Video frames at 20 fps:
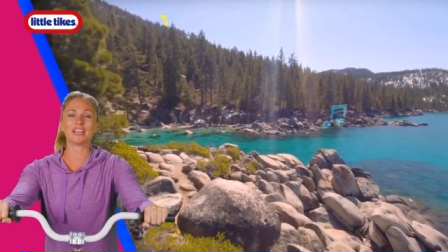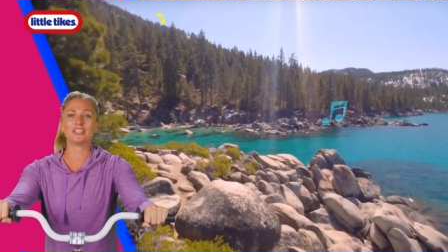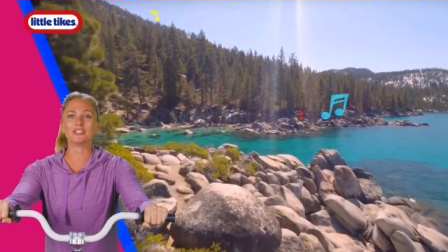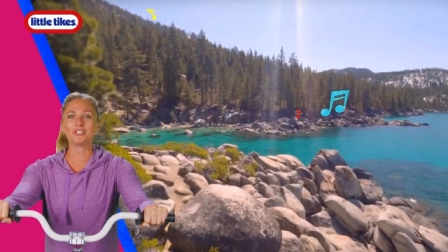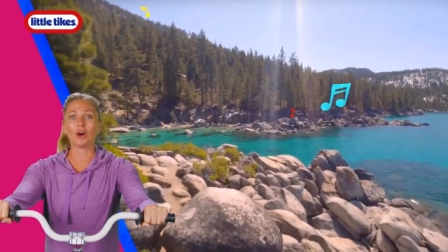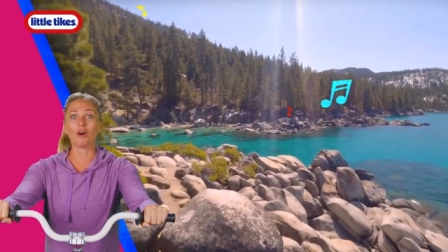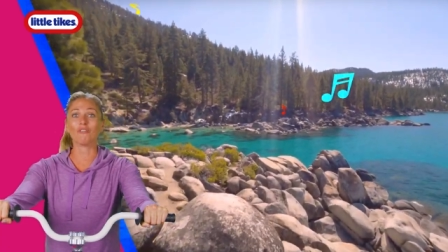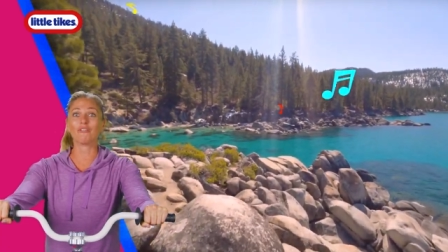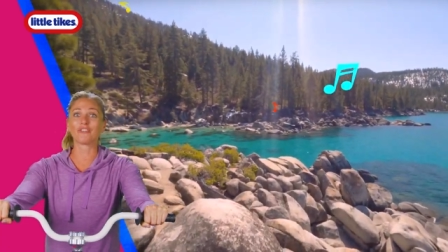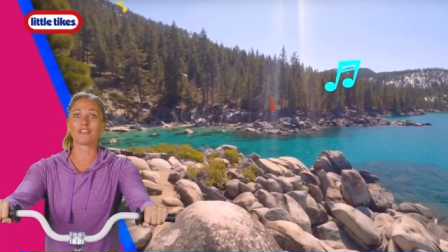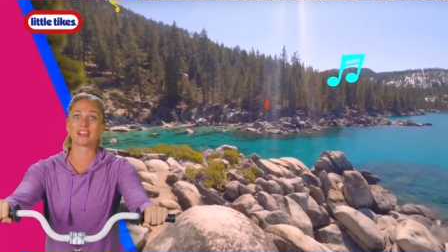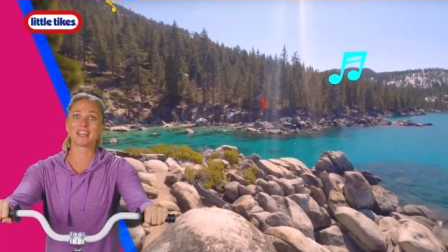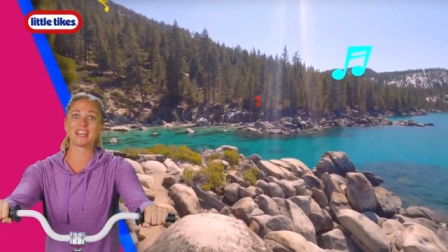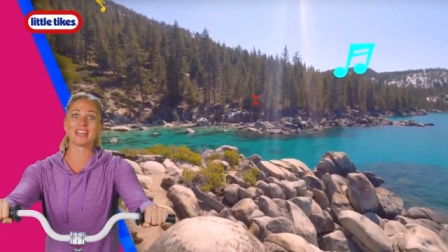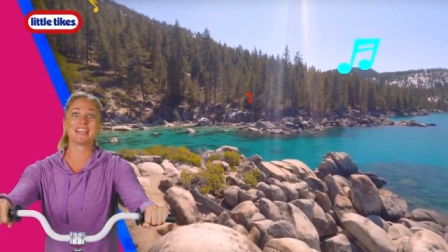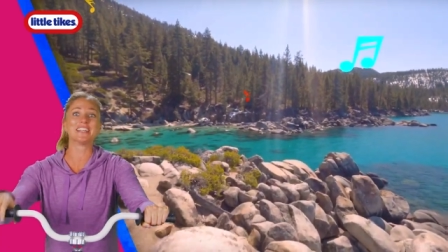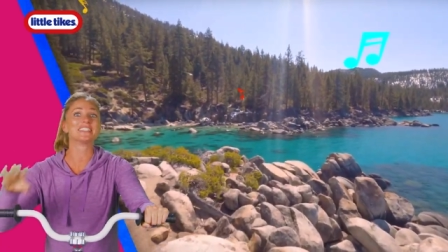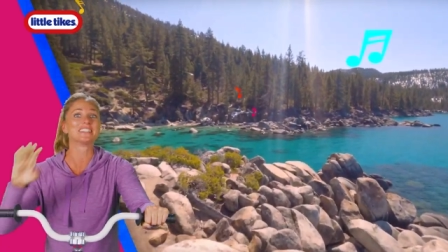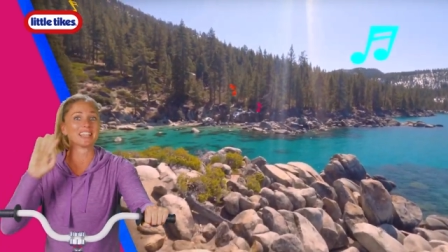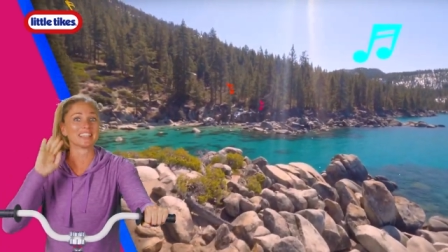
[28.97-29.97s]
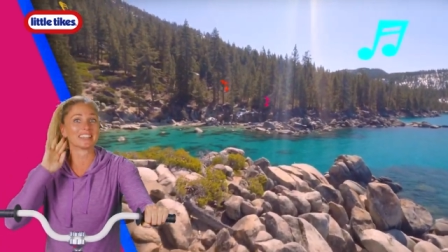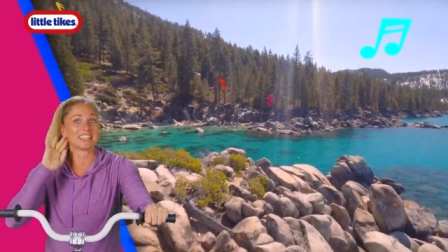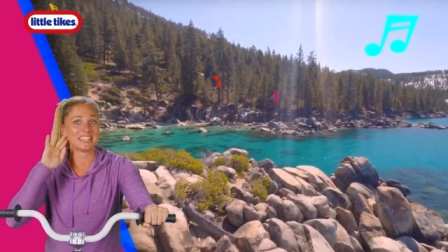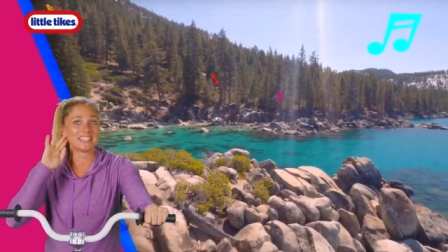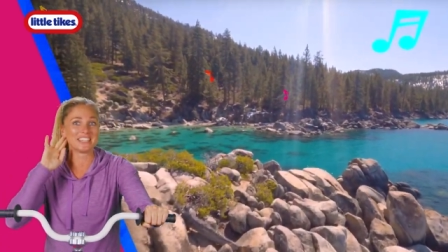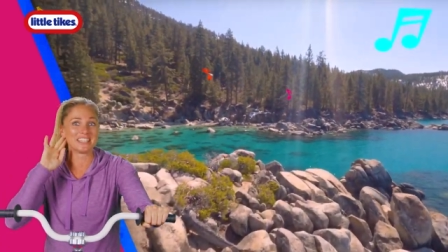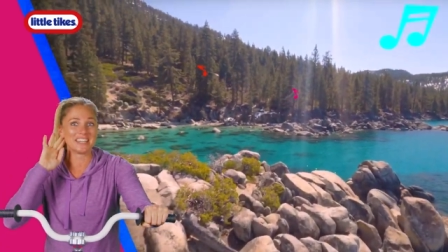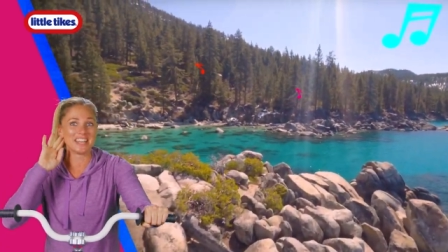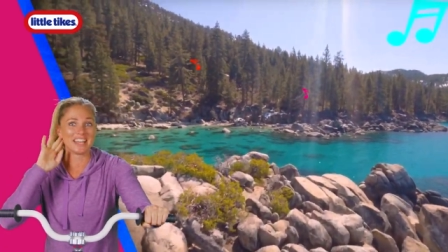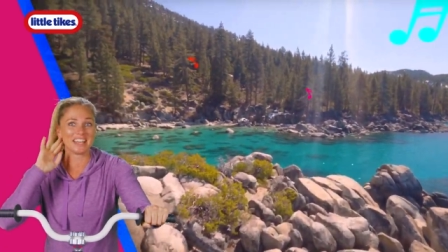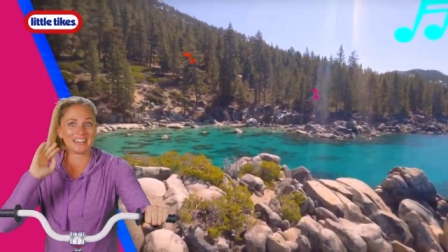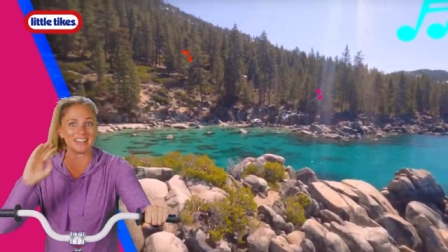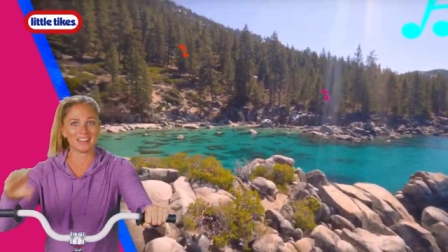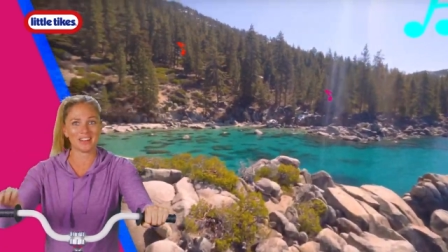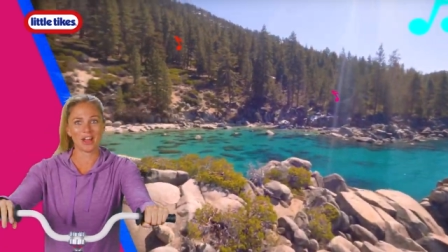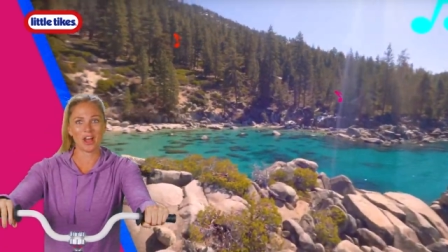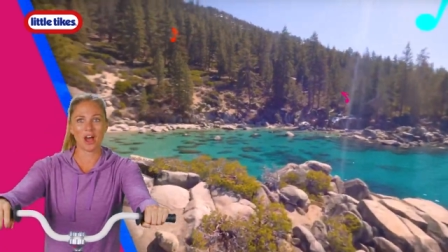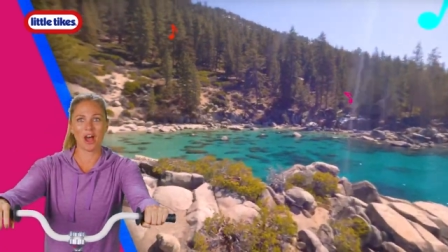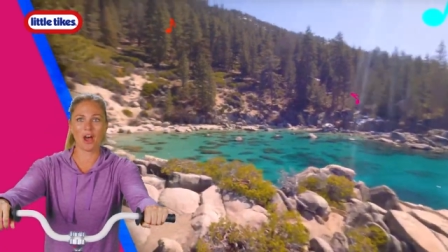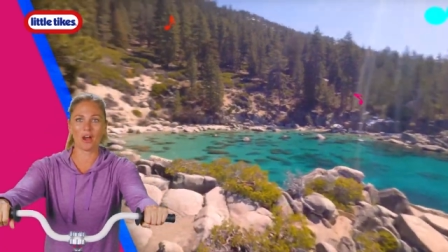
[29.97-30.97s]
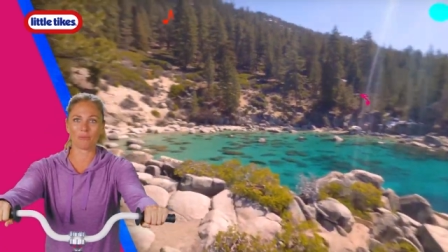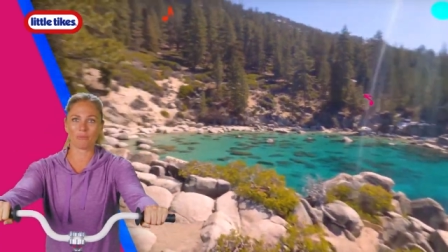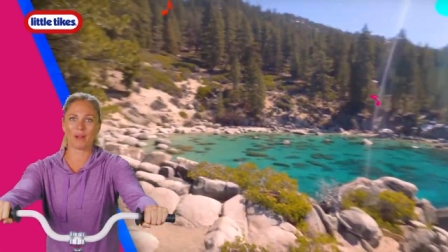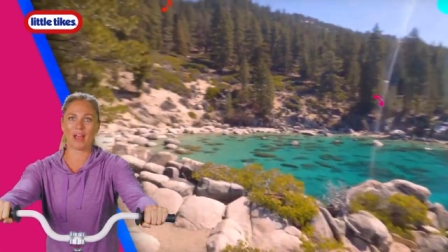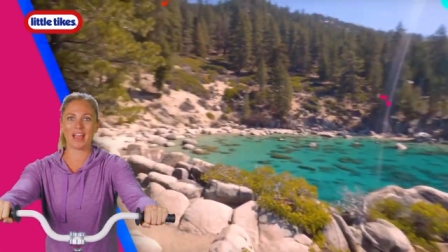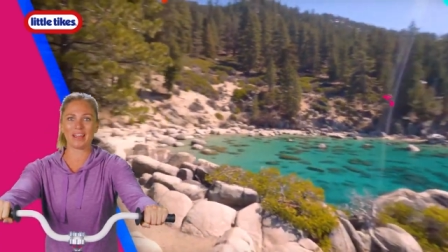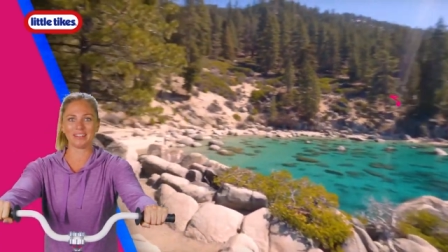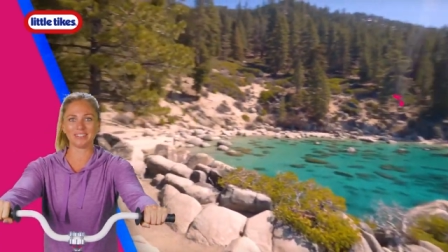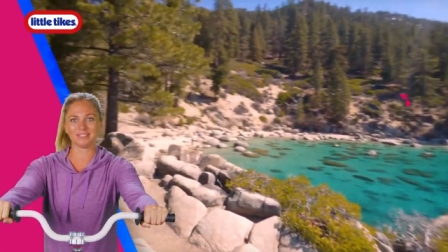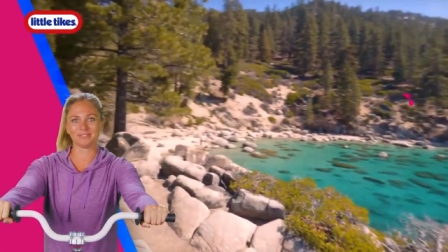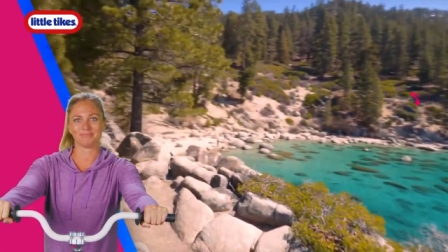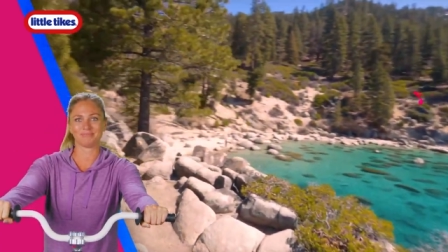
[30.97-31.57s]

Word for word: and don't forget to listen in. All right.